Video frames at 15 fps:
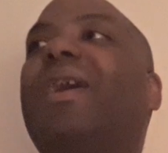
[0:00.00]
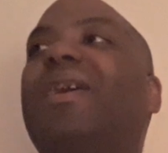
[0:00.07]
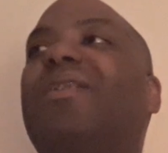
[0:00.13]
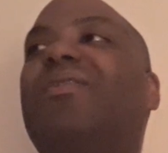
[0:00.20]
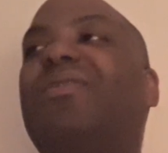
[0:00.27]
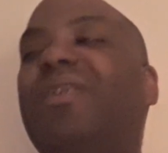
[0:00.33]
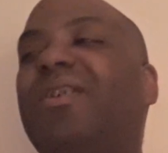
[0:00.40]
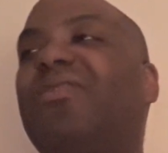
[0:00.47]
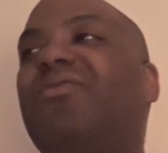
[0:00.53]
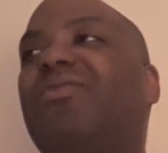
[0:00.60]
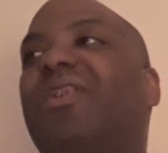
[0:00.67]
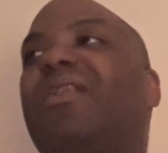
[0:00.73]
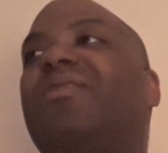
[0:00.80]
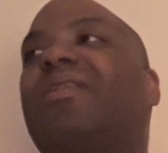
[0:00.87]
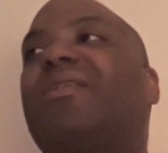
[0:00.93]
is this
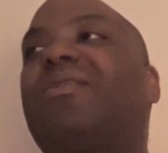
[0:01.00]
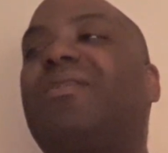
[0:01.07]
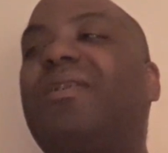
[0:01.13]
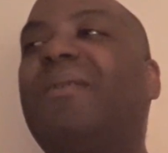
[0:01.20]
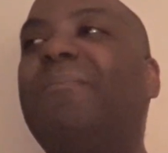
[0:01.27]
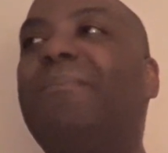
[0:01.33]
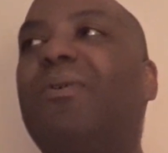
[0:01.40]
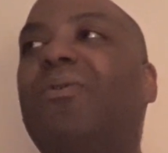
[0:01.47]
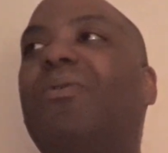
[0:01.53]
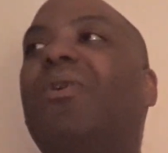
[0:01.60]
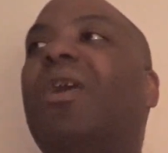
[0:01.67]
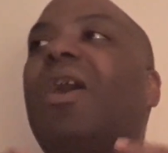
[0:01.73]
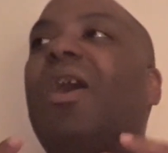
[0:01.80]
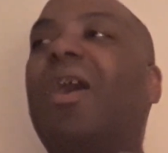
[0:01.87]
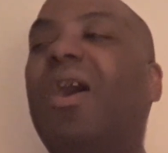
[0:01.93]
just a
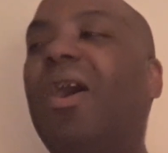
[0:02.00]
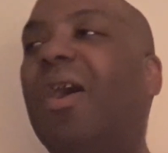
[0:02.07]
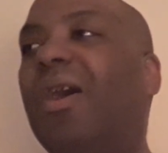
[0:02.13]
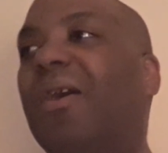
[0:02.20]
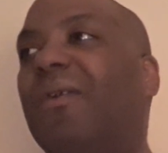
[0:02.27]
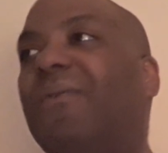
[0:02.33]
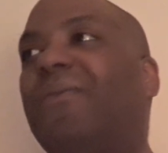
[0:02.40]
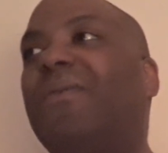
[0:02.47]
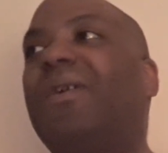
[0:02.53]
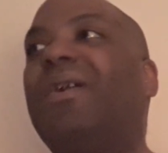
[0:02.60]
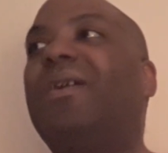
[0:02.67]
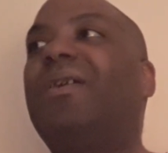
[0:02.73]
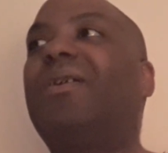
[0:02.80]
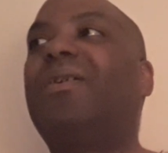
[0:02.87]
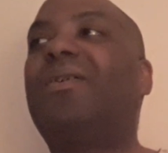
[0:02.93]
symbol of
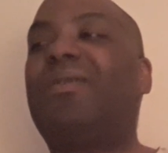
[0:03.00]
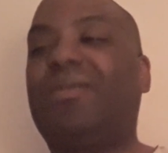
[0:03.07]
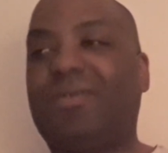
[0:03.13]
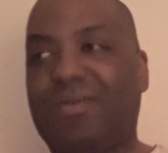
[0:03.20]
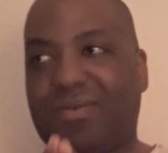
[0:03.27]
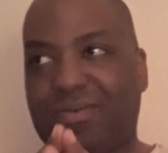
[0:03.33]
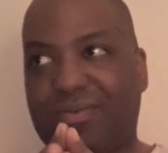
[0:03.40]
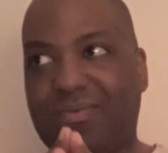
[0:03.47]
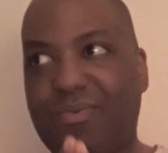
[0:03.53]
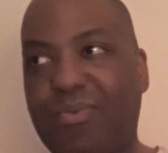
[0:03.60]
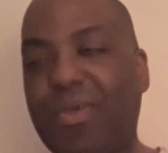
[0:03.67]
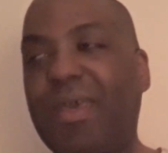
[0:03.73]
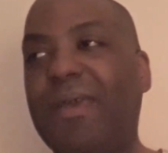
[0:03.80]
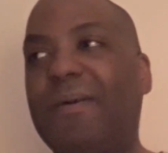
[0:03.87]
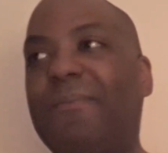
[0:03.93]

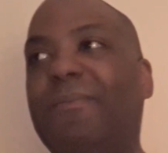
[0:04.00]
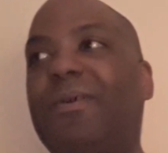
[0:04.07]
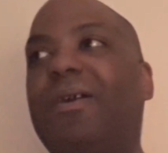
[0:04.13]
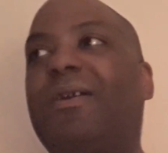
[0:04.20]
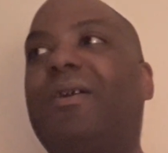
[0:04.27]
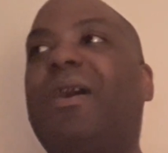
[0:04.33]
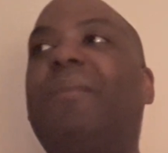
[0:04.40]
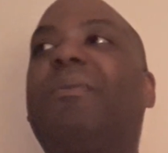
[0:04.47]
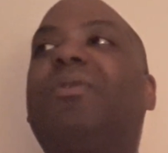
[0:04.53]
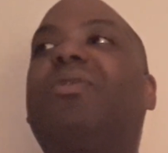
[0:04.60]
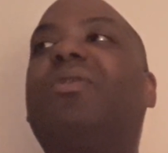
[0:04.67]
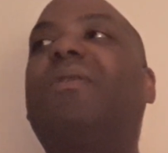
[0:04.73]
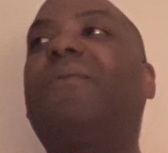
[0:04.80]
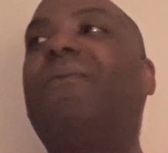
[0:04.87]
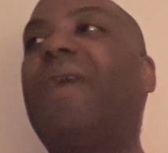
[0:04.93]
them coming
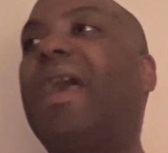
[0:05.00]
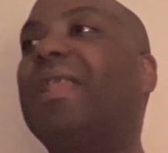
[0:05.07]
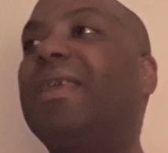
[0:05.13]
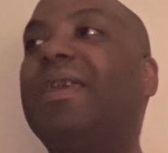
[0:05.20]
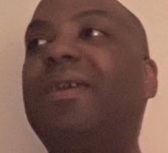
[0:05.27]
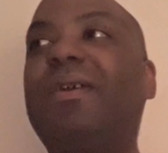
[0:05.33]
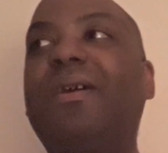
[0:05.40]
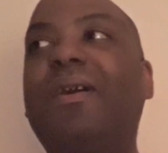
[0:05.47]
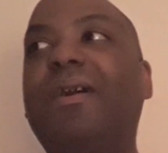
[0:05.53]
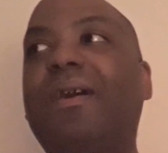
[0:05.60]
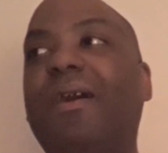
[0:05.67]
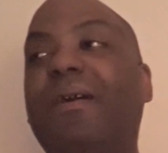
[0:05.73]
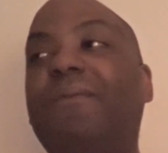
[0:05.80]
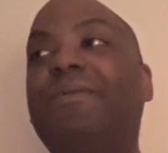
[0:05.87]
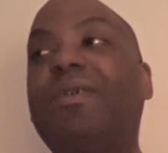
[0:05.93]
to the valley
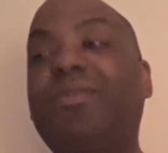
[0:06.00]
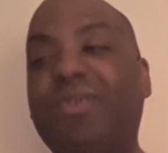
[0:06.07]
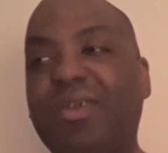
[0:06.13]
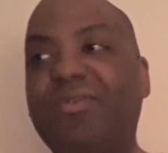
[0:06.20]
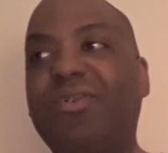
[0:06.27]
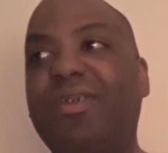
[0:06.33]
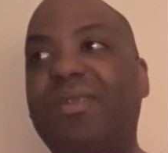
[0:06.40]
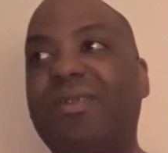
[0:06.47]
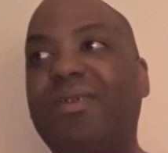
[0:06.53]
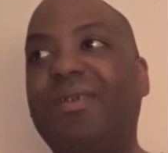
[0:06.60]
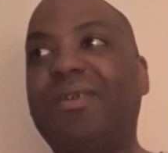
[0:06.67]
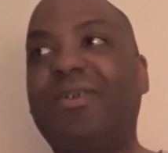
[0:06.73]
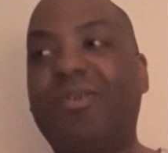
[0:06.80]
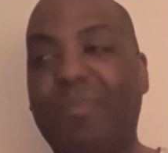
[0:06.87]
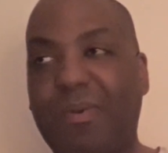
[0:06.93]
of decision?
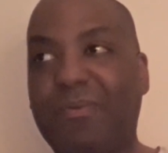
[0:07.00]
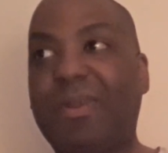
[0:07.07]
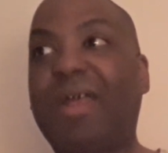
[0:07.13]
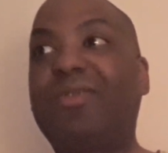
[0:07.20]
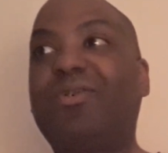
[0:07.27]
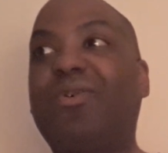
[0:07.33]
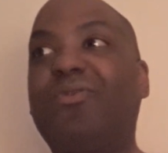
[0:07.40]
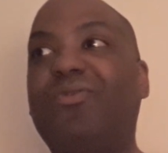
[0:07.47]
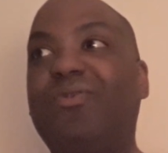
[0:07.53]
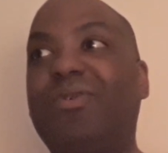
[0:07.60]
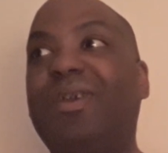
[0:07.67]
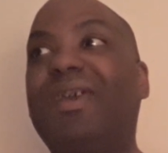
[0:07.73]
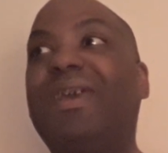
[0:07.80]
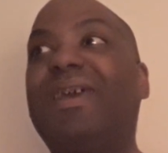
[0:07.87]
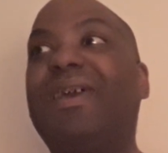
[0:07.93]
You remember what I told you?
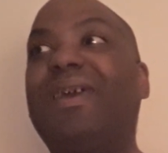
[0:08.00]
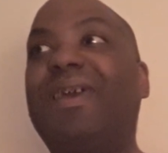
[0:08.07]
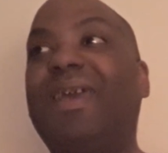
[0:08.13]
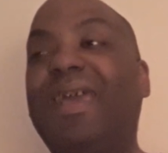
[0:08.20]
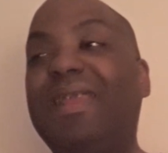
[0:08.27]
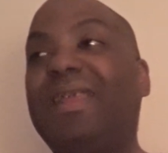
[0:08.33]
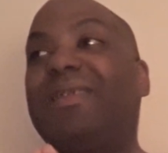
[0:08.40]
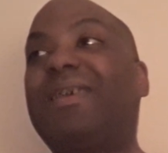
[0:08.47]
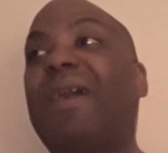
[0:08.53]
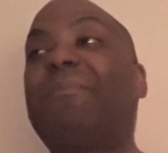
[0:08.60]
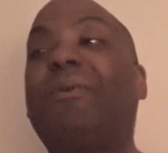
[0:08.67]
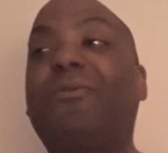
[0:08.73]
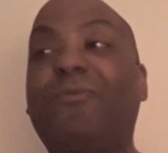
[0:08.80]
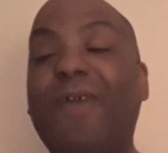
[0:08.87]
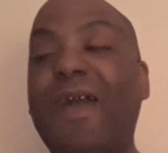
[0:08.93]

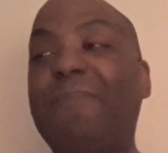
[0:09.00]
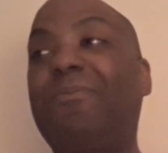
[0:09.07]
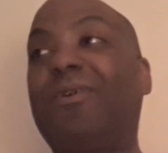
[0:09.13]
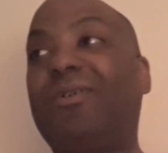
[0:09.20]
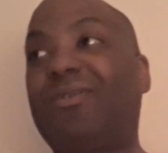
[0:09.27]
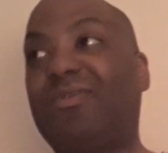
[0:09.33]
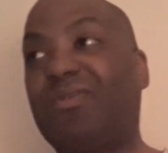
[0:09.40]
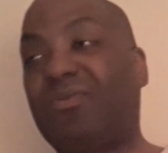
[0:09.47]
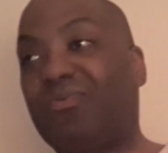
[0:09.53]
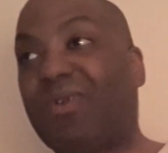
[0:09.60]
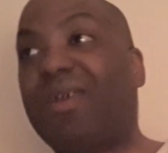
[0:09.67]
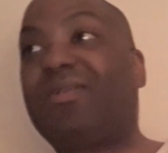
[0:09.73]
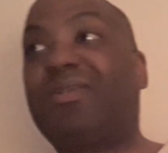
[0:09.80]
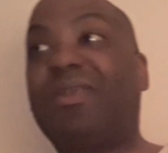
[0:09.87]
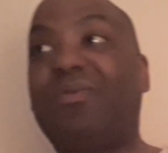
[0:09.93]
Anytime a rapper is
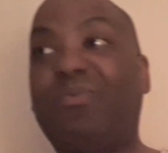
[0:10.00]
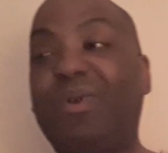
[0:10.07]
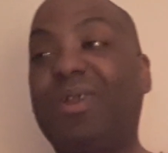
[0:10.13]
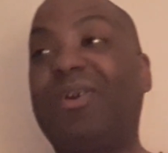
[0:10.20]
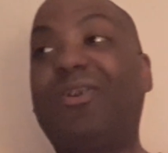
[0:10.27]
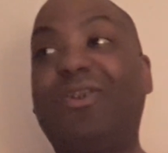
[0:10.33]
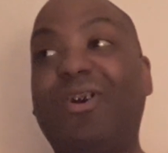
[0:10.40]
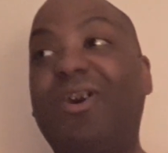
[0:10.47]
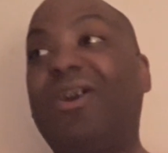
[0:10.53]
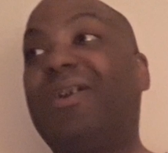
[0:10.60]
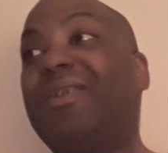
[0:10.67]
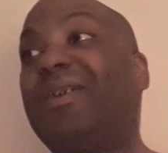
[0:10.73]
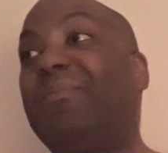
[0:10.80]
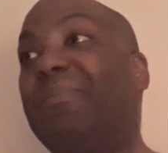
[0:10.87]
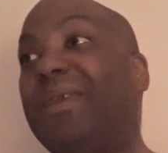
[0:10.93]
arrested with a
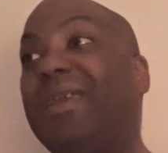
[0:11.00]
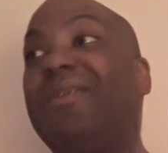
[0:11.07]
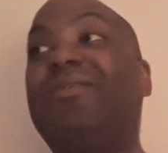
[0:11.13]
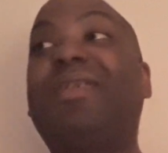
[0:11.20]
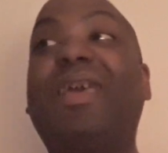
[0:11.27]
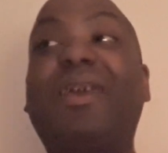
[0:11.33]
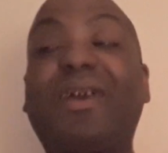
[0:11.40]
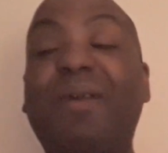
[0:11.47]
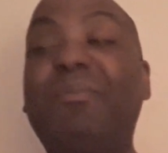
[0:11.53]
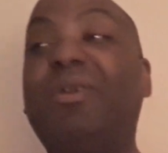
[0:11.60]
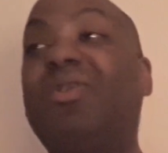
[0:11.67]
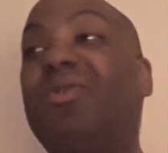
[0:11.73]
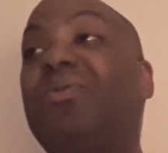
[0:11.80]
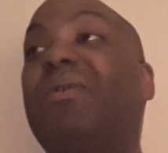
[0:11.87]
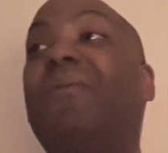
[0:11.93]
gun, it means they're
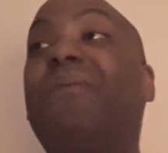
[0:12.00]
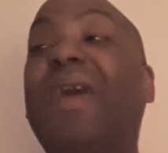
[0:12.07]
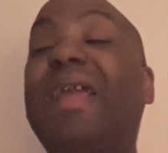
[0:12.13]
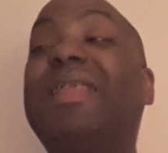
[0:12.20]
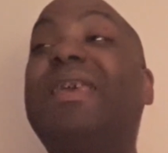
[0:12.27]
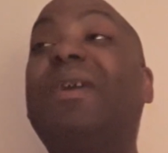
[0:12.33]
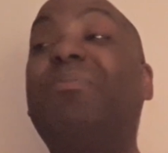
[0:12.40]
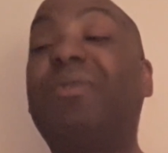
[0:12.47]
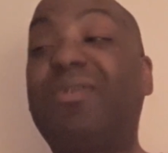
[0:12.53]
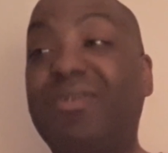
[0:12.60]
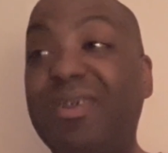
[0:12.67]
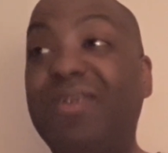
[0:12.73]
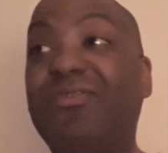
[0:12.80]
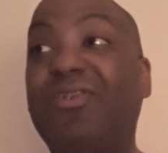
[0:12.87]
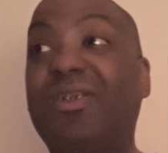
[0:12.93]
coming to the valley of
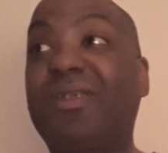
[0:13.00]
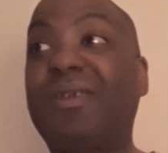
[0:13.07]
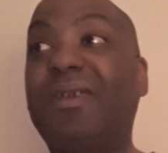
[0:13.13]
decision.